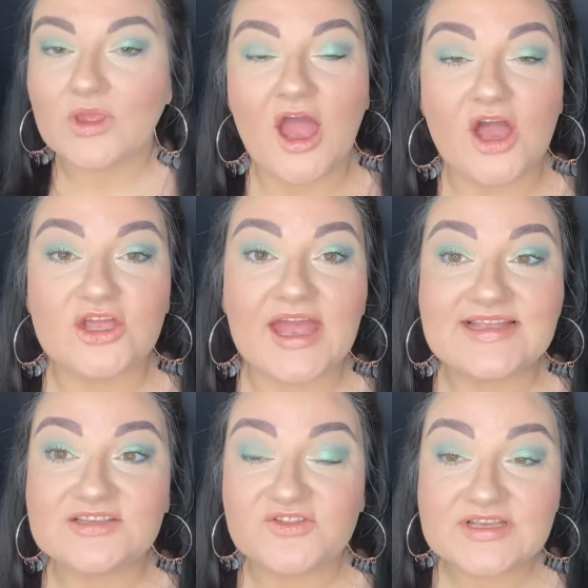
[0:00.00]
Okay,
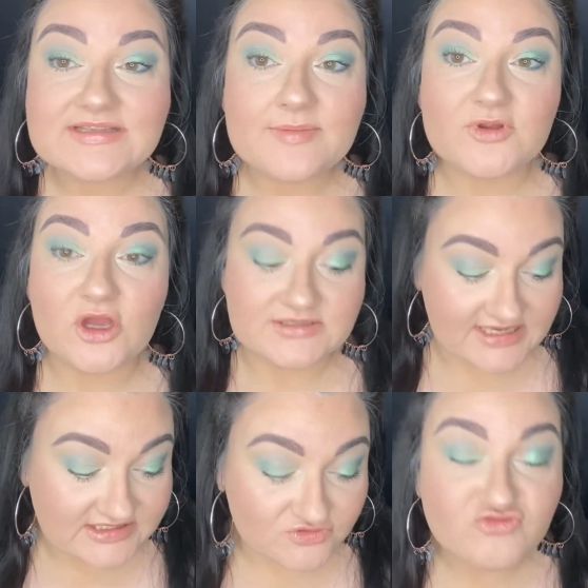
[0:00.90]
so this lip gloss
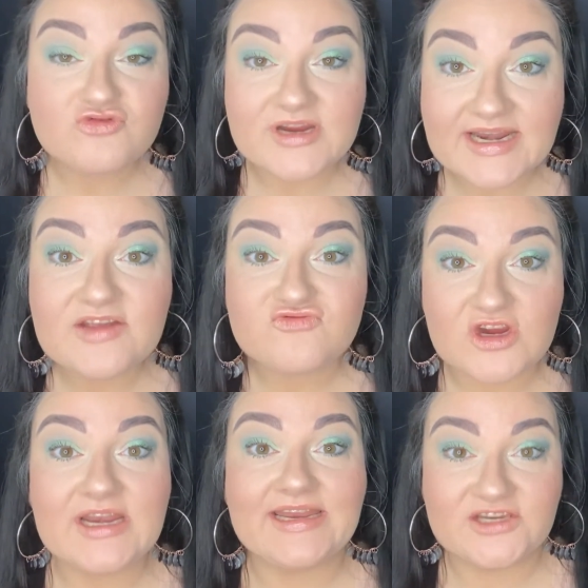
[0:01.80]
is really,
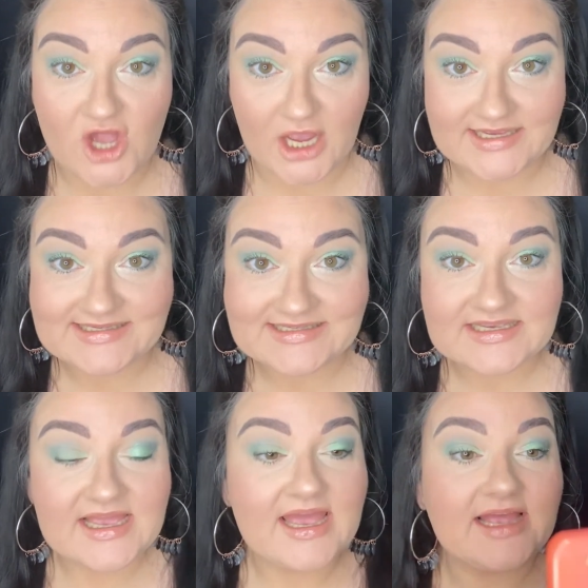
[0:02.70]
really nice.
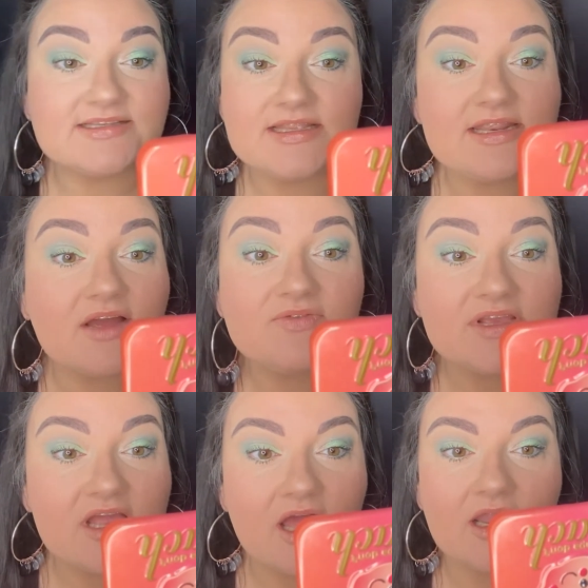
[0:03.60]
It's a lovely
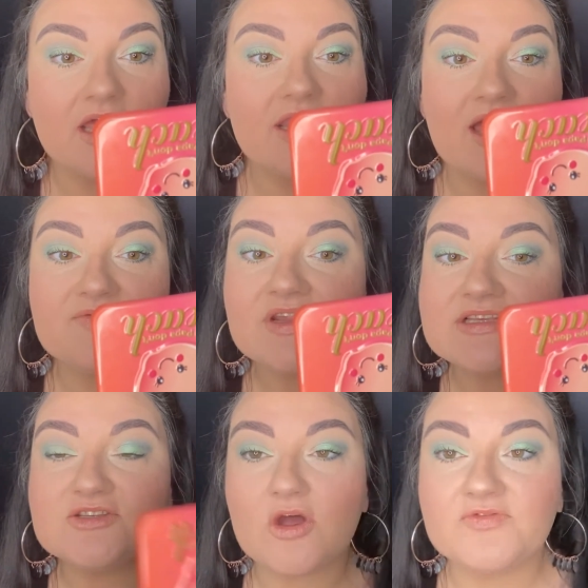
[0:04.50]
colour, lovely
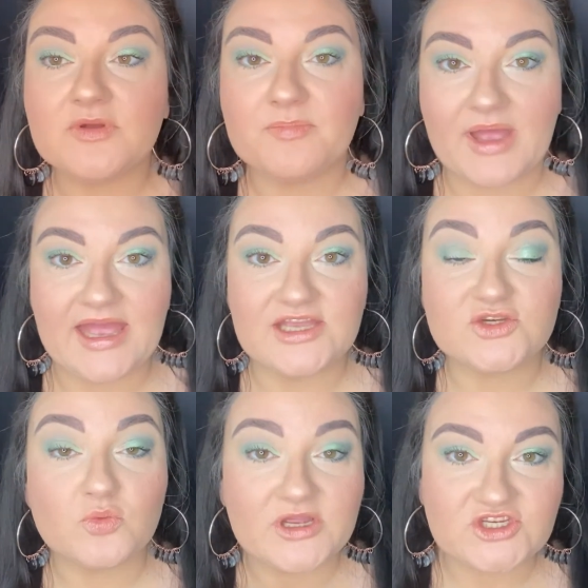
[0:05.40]
soft beige,
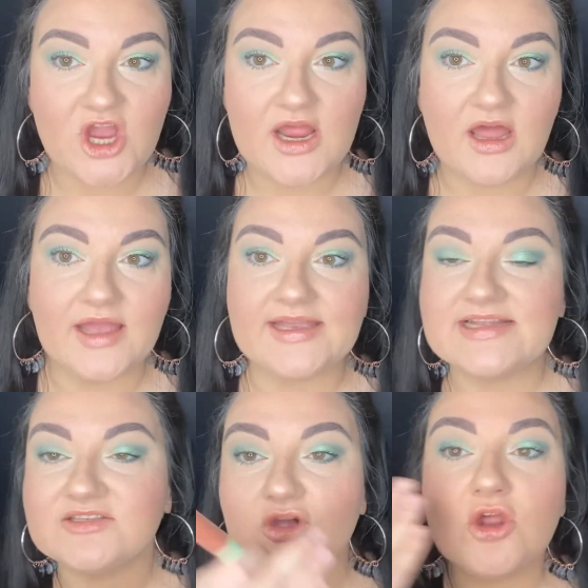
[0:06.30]
which I like.
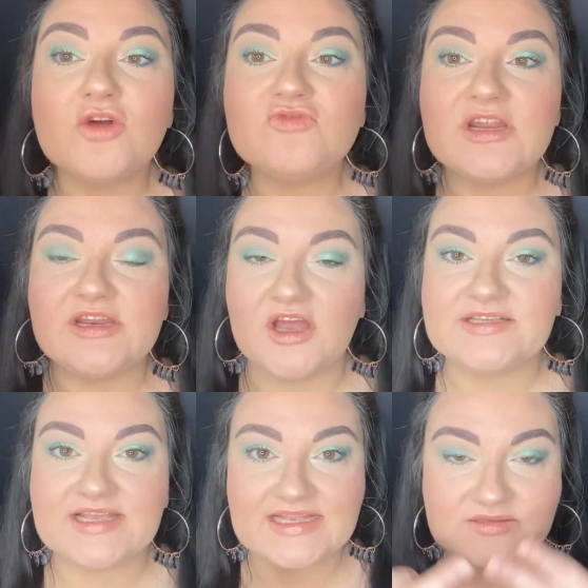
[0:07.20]
It's gone on really
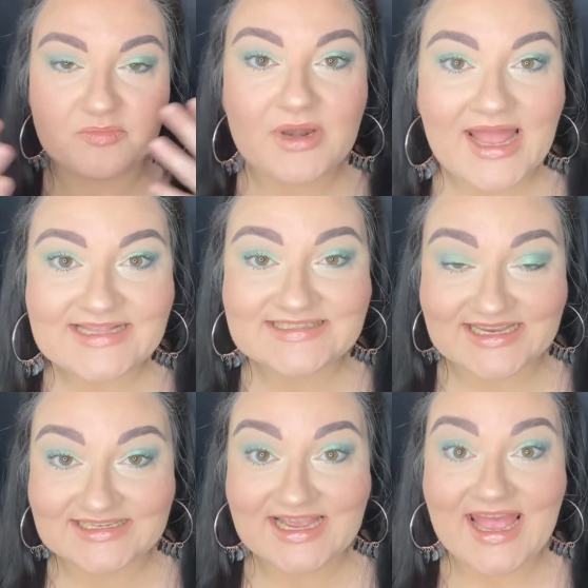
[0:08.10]
nice. It's
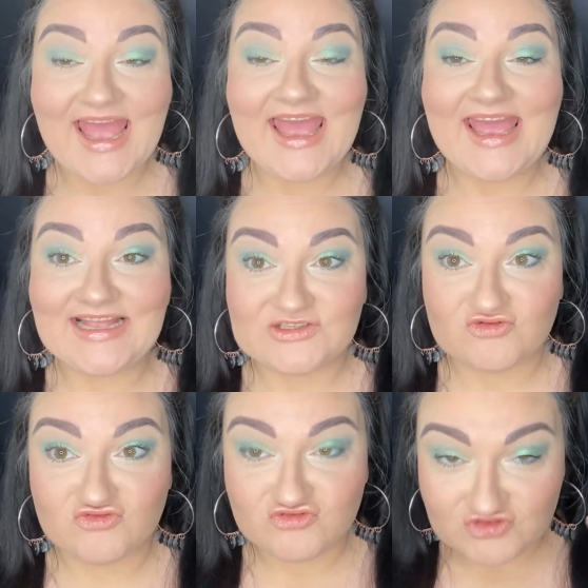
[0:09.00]
blended. It's
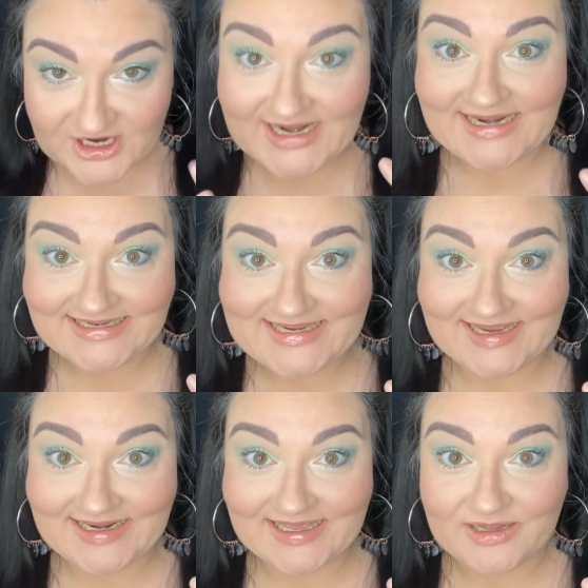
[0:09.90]
really
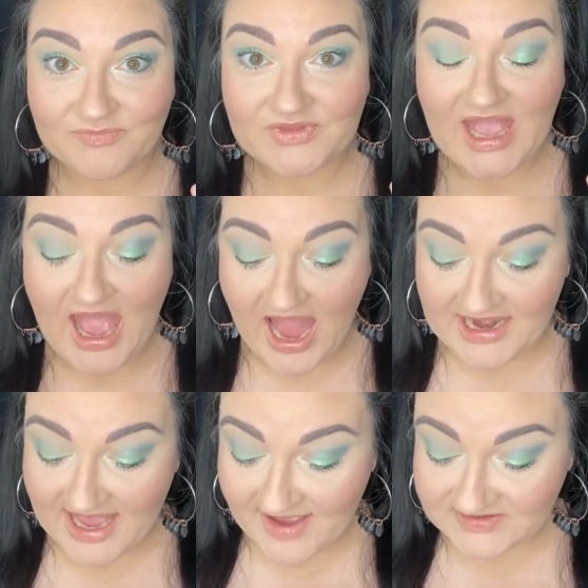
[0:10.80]
tingly. And
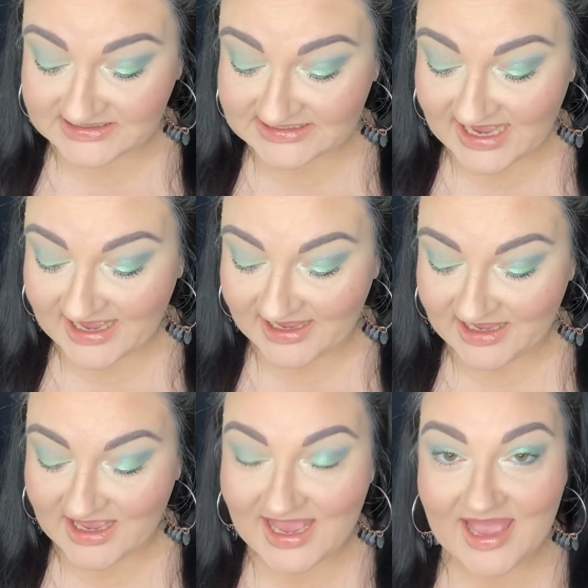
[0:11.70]
I have to say,
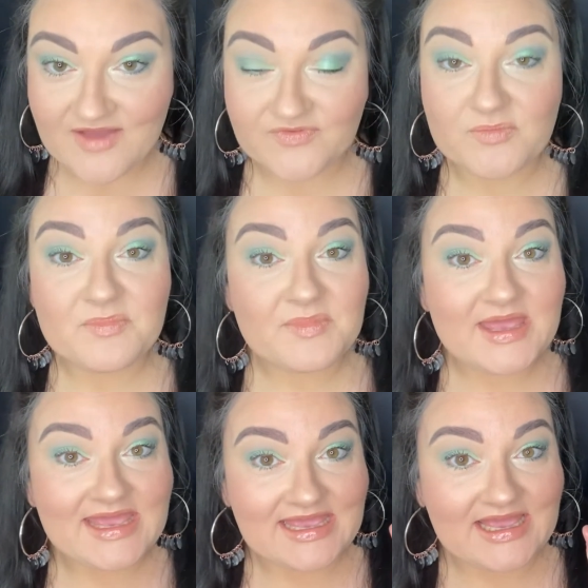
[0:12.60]
for
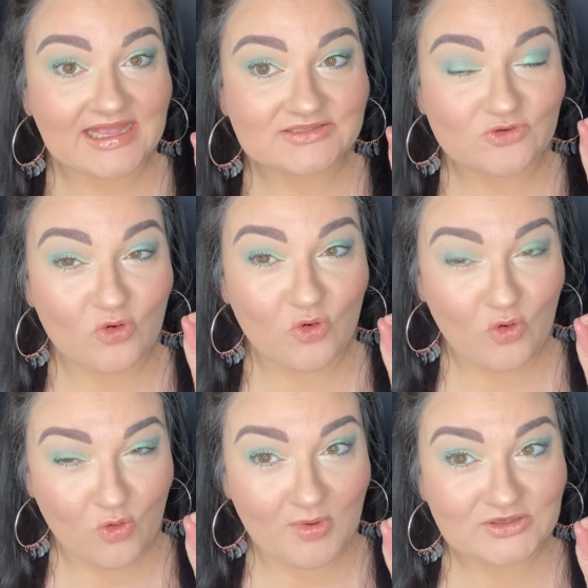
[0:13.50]
me, it's
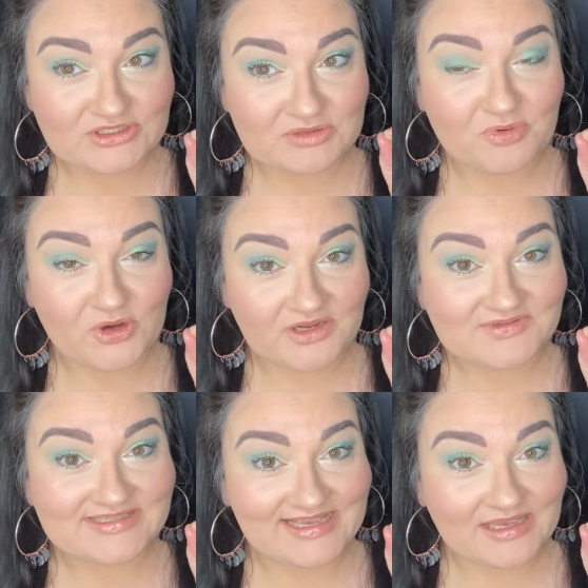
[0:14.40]
almost at the point of
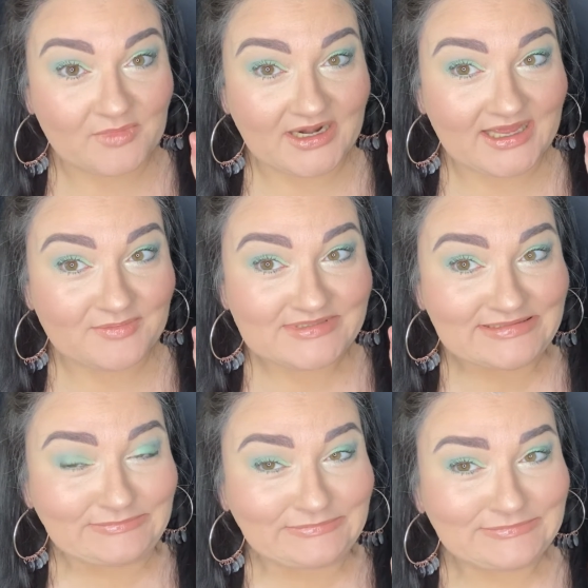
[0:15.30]
stinging my lips.
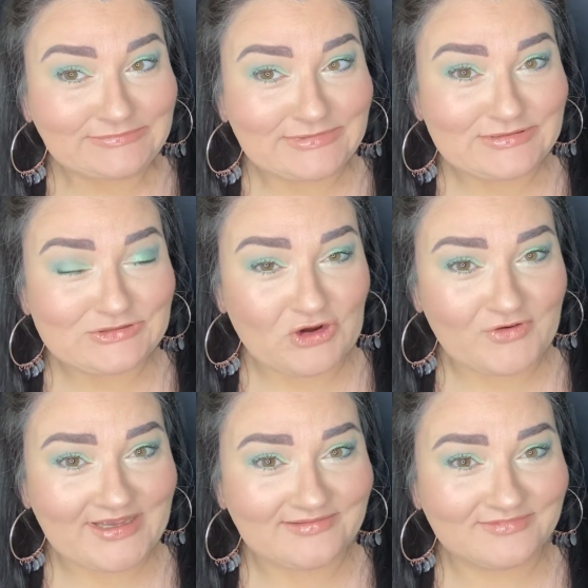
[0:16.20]

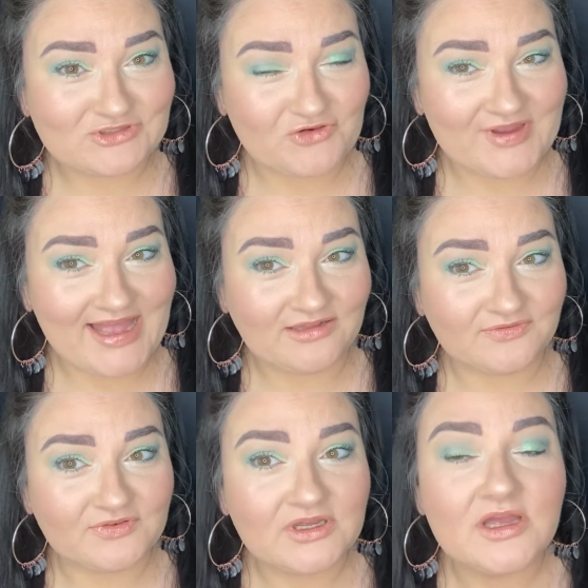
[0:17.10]
Sorry,
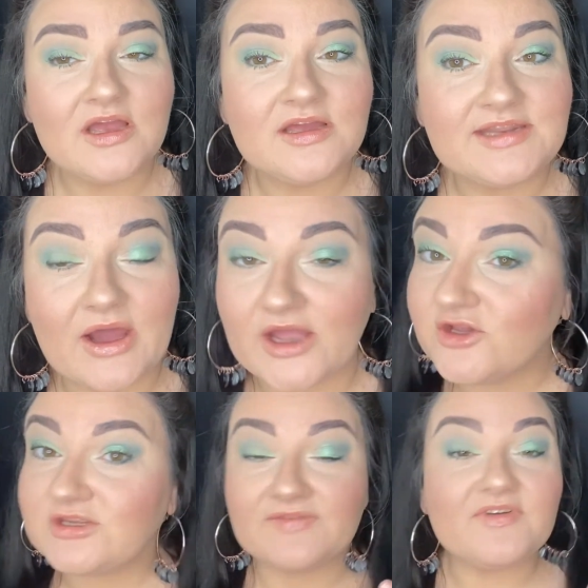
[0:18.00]
e.l.f. Now, I
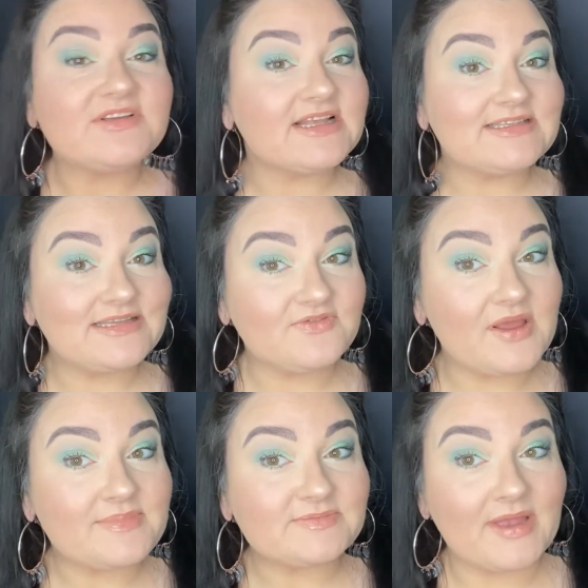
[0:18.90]
could have very sensitive
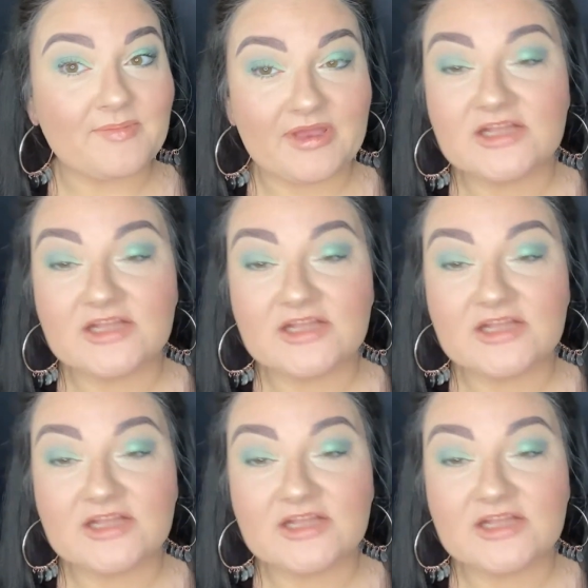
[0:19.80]
lips, maybe.